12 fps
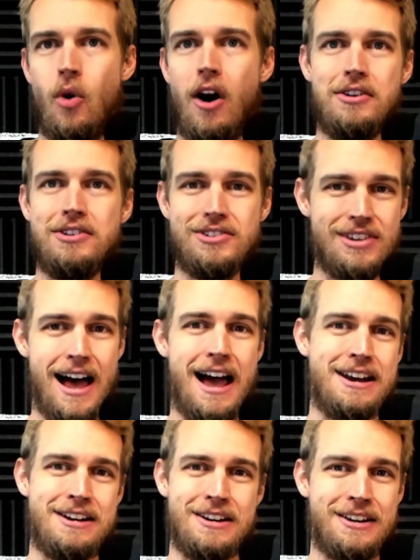
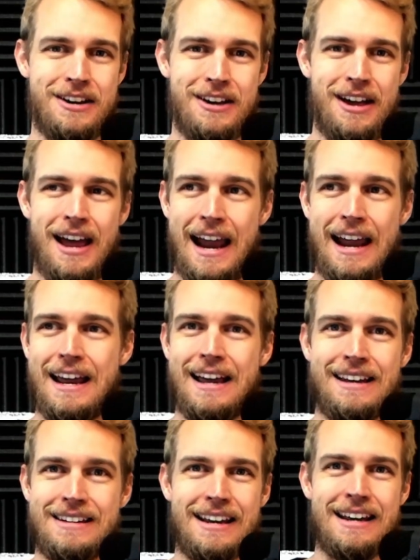design,
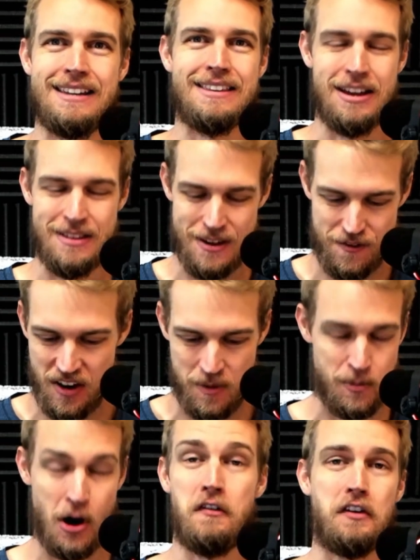and they fit
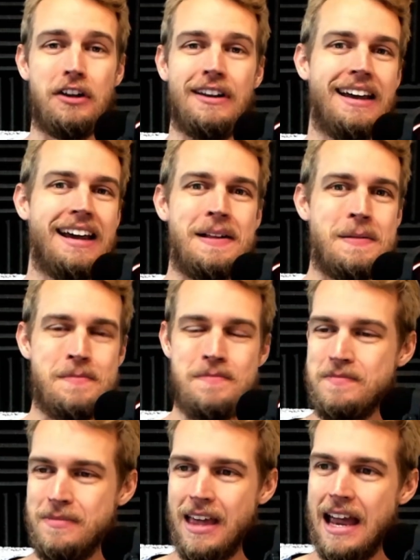perfectly,
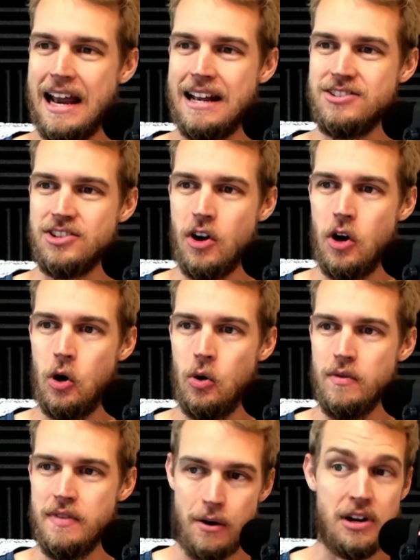and so
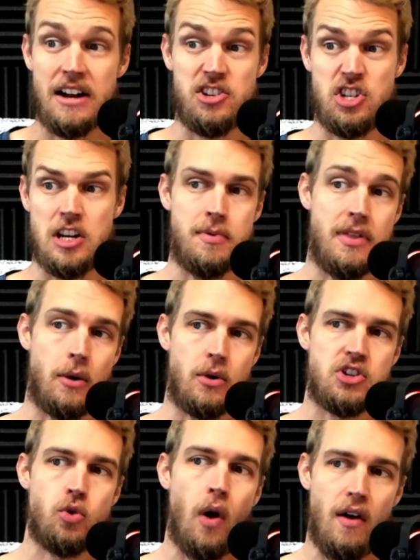they were not cheap. They were
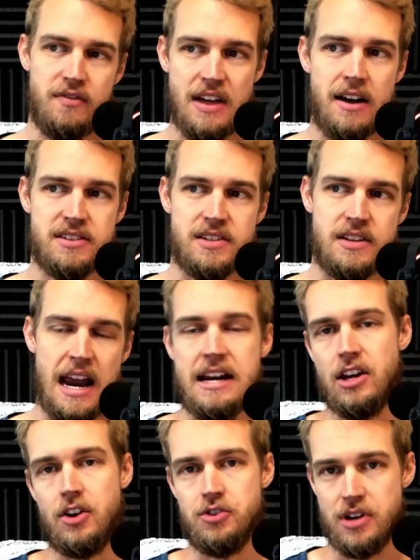
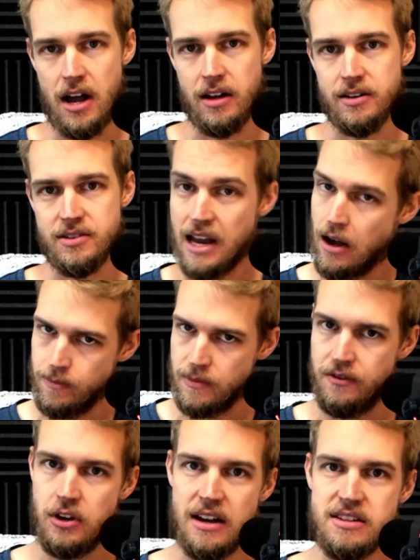$12,800. Now, if
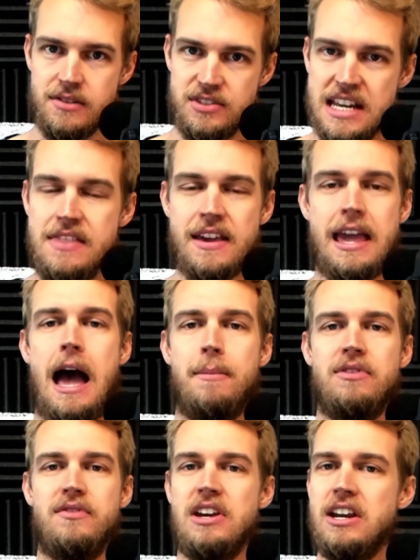you guys have seen the cabin
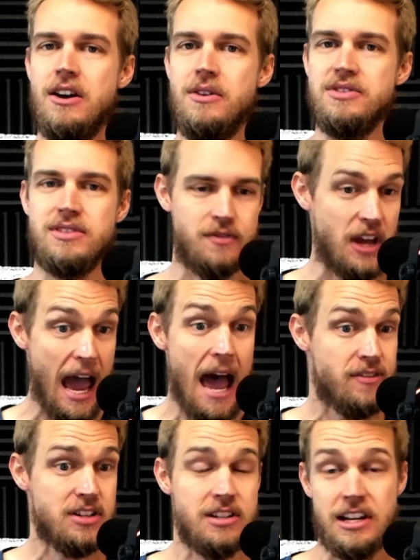videos, if you
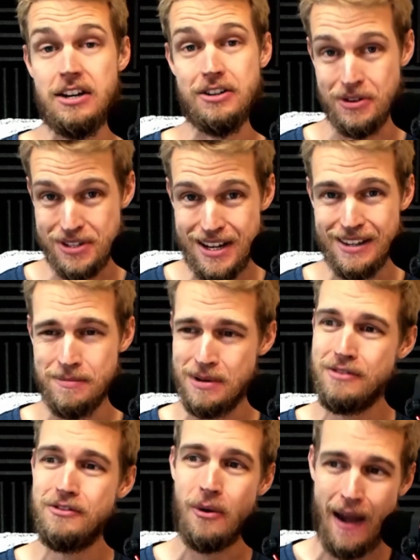haven't, you need to go see them, but
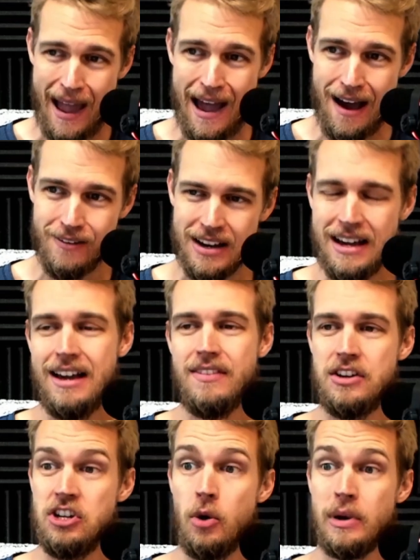if you have, then
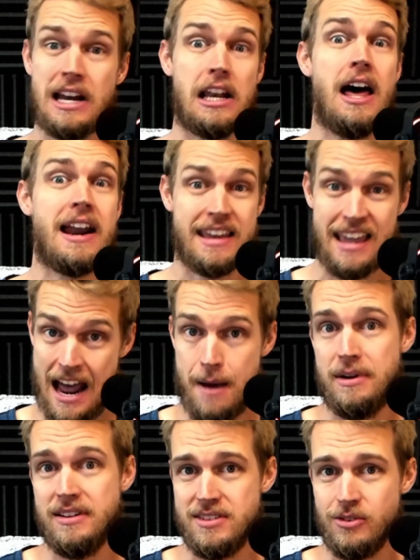you know we got a lot of
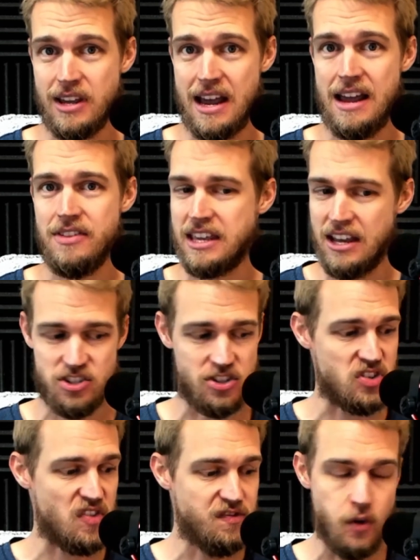cabinets, okay? The kitchen's
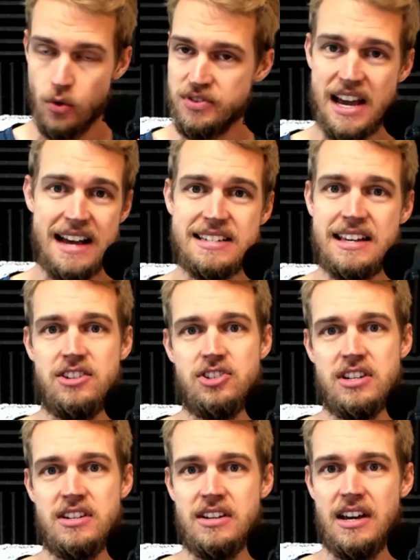a full-size kitchen